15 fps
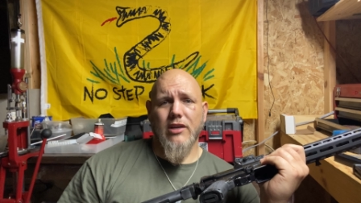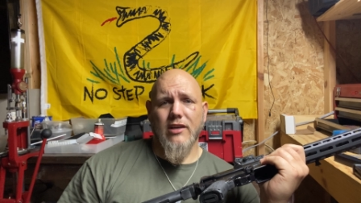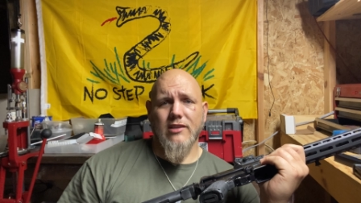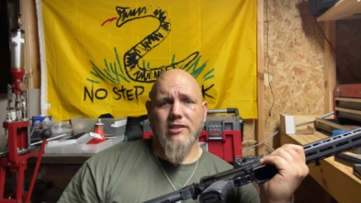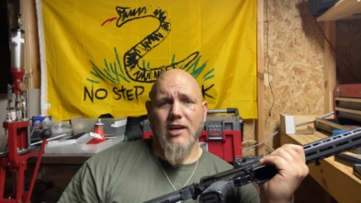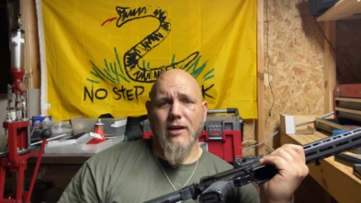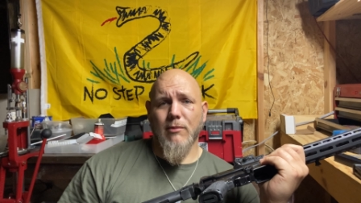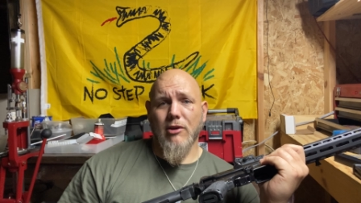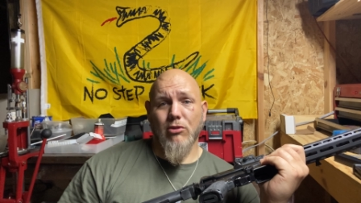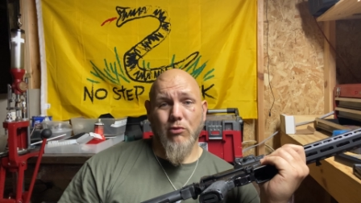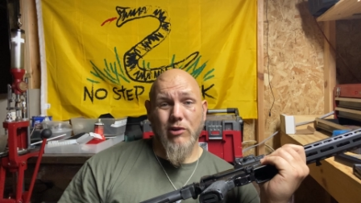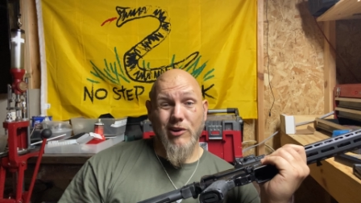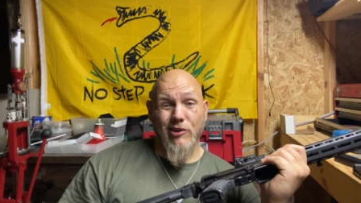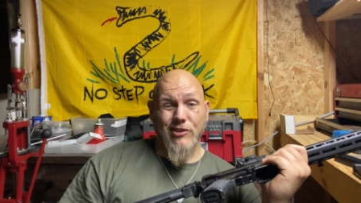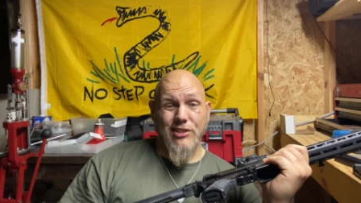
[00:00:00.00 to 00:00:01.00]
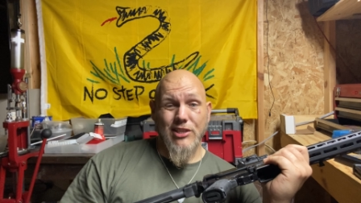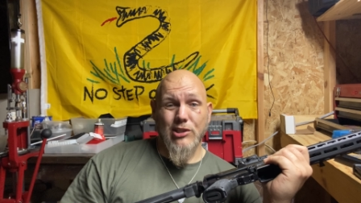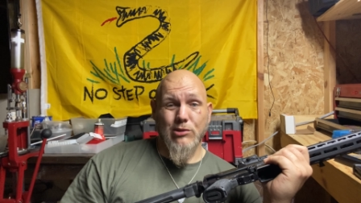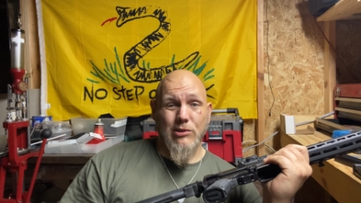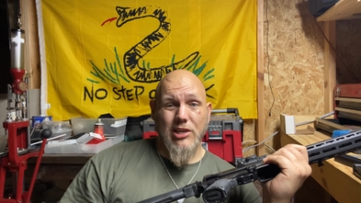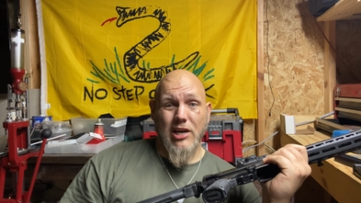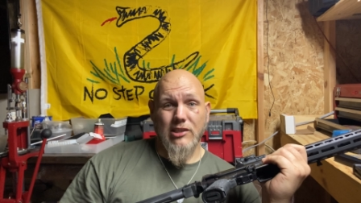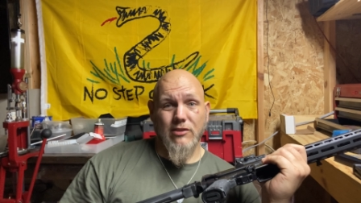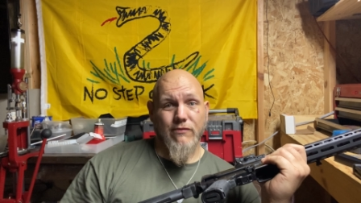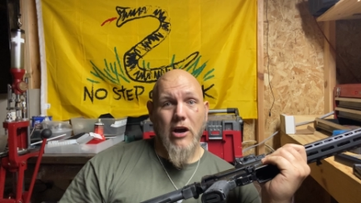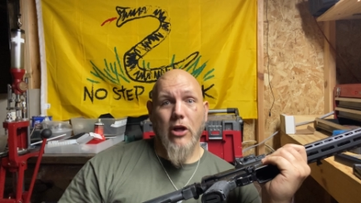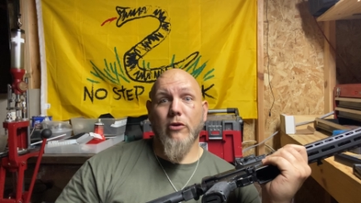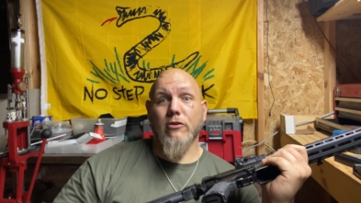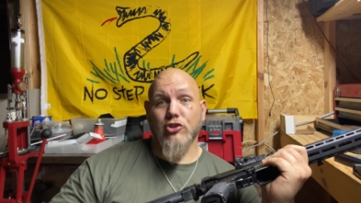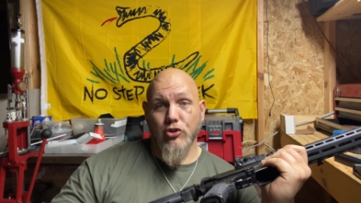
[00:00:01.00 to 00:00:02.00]
It's taken me three years to hit 3,000
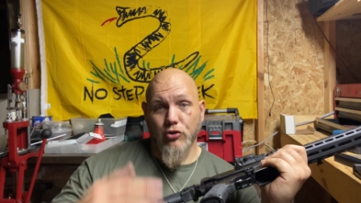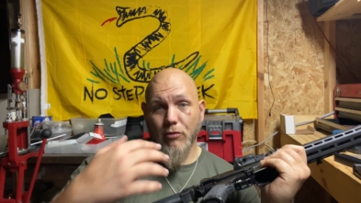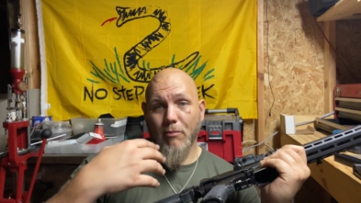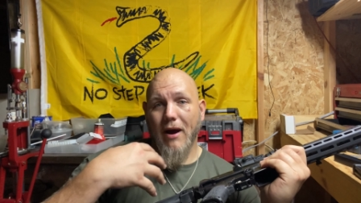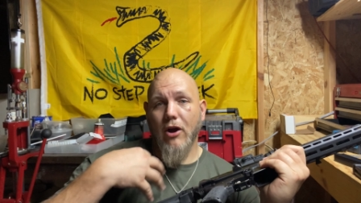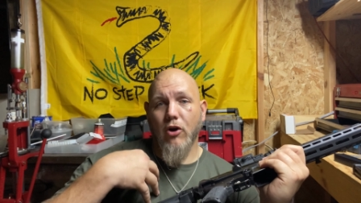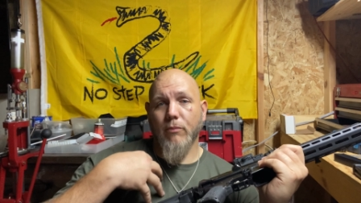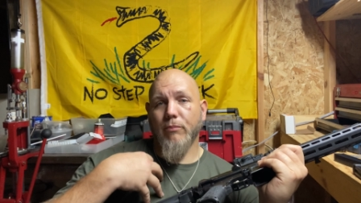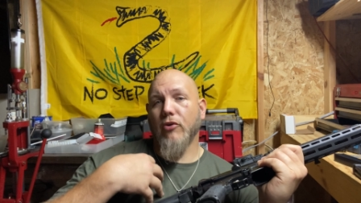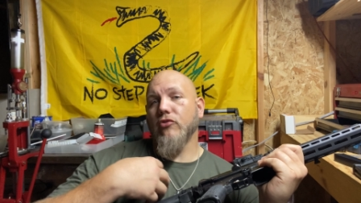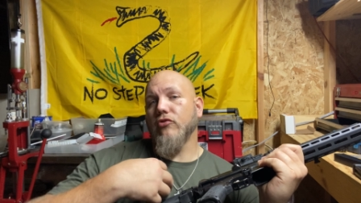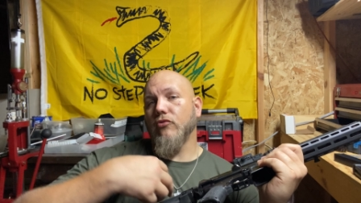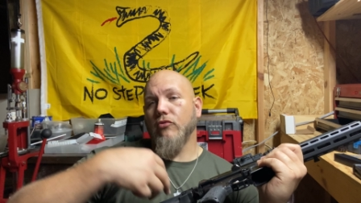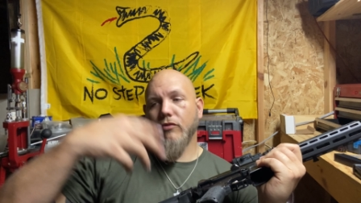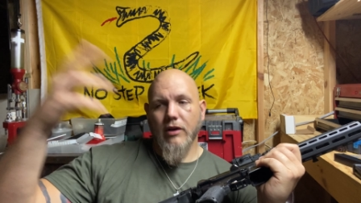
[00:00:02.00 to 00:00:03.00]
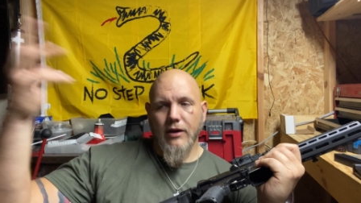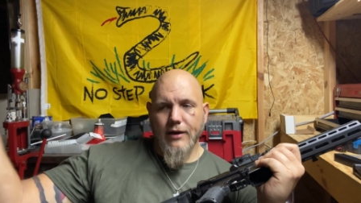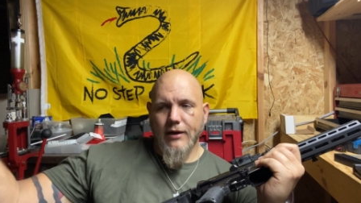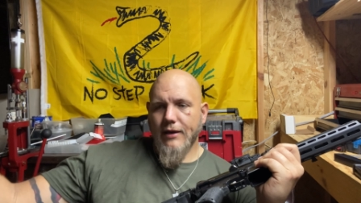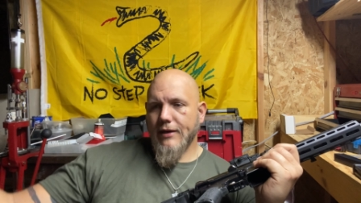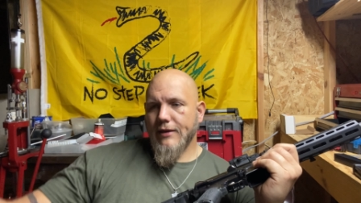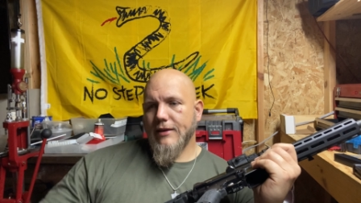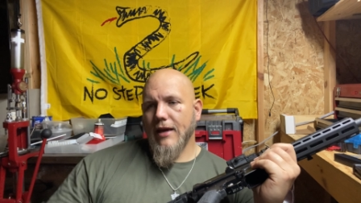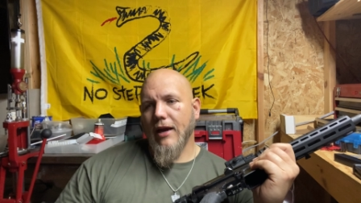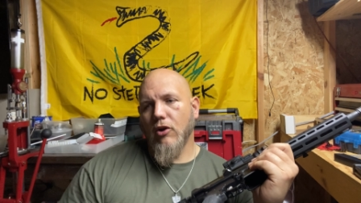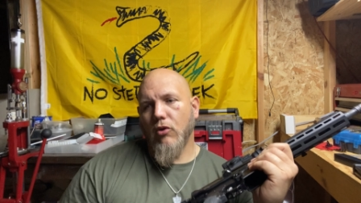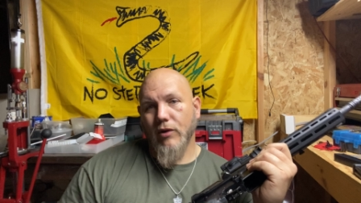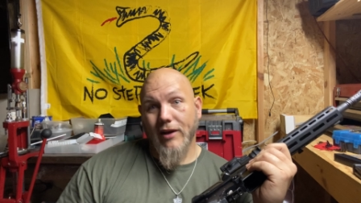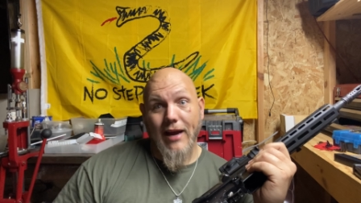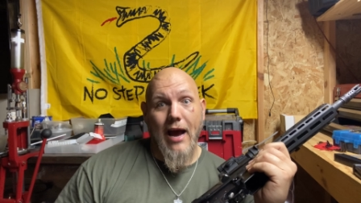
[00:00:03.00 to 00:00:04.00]
followers due to my own personal taking
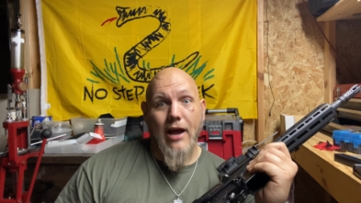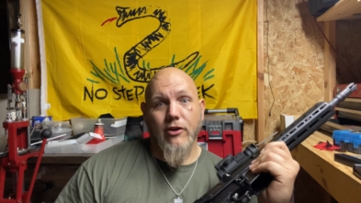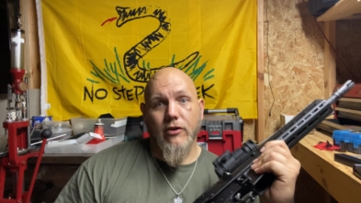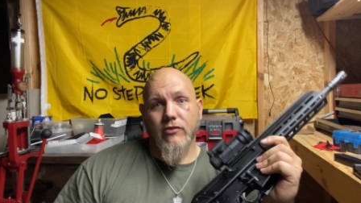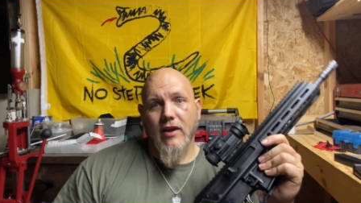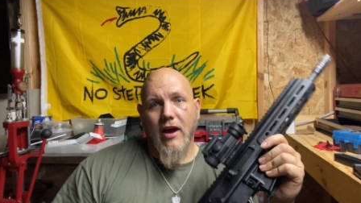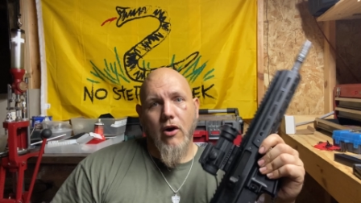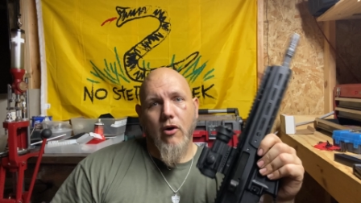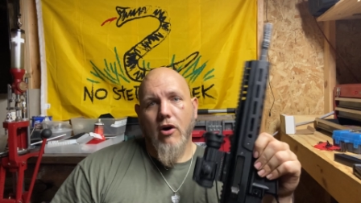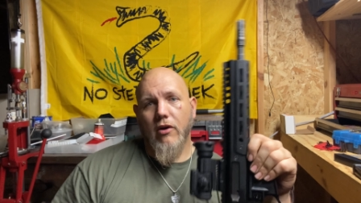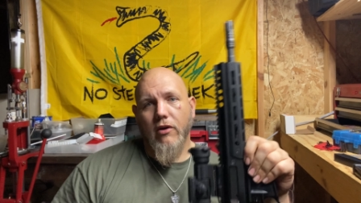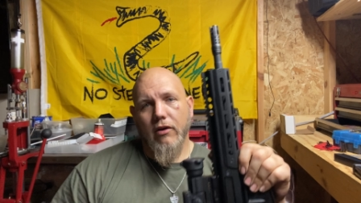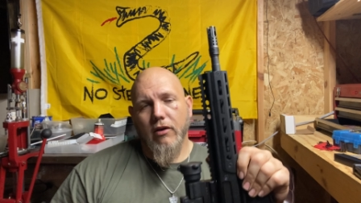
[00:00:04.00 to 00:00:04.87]
on God knows how,